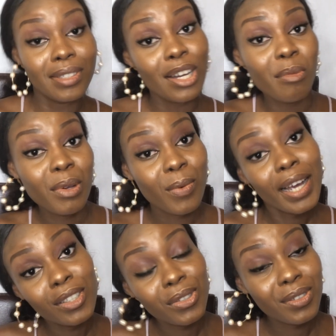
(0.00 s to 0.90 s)
Tell me why
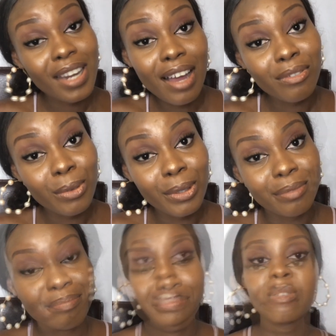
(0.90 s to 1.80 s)
you shouldn't have one.
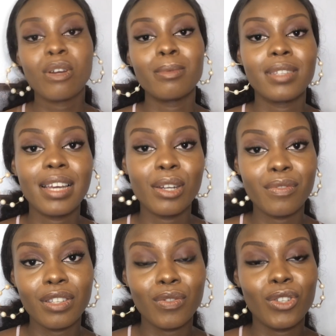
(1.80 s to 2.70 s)
So guys, it comes to the end of
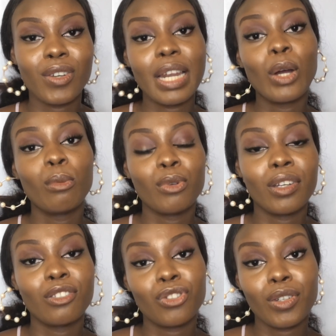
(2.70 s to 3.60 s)
this video, and I hope you
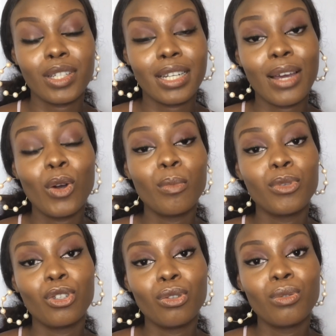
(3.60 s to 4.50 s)
enjoyed it, and I hope
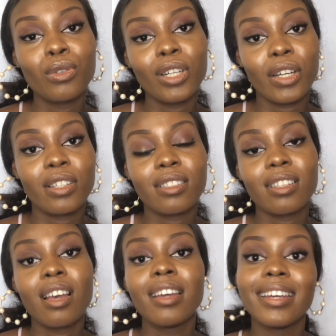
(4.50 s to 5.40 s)
you learned
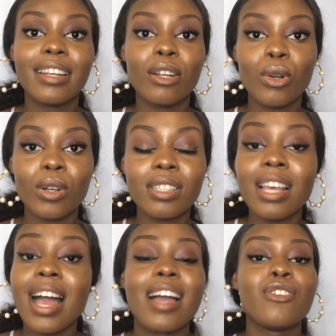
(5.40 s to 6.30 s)
a lot
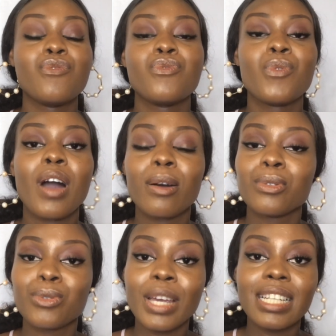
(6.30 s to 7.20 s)
and you know how
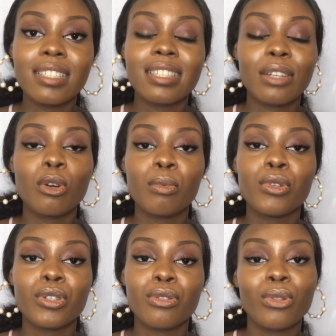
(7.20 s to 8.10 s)
to edit and upload
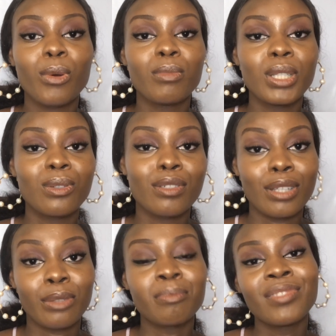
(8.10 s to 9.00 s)
your thumbnails
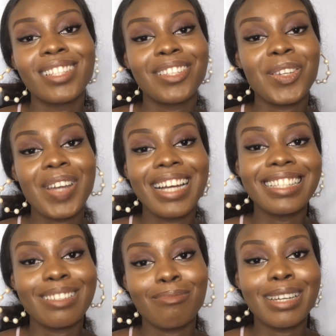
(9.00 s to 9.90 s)
now. See you guys
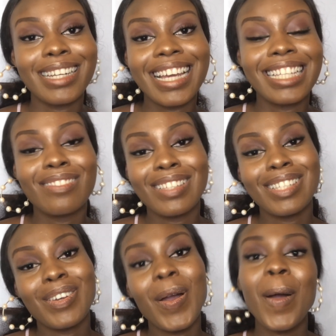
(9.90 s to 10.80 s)
in my next
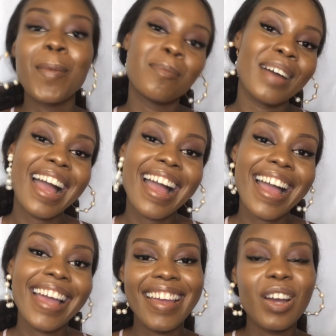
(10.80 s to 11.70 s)
video.
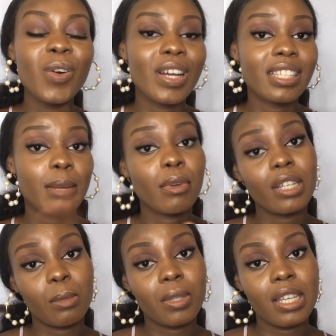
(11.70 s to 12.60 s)
Bye. Oh, I said I'm not going
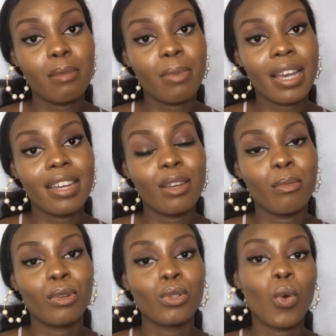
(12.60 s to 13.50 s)
to be saying bye anymore,
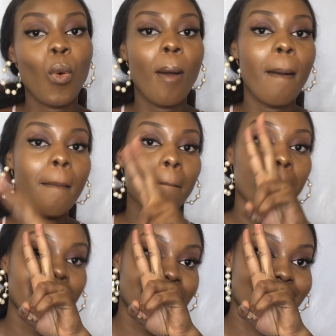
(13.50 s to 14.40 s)
so
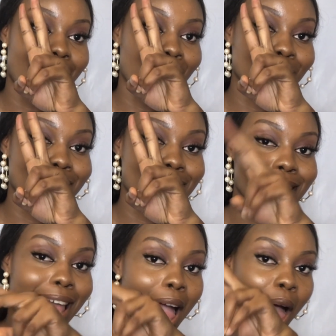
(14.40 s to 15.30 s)
peace out.
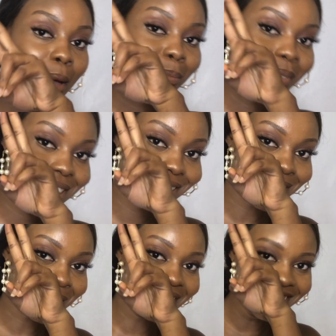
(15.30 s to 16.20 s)
Peace
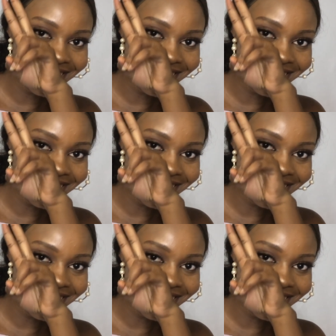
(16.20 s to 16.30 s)
out.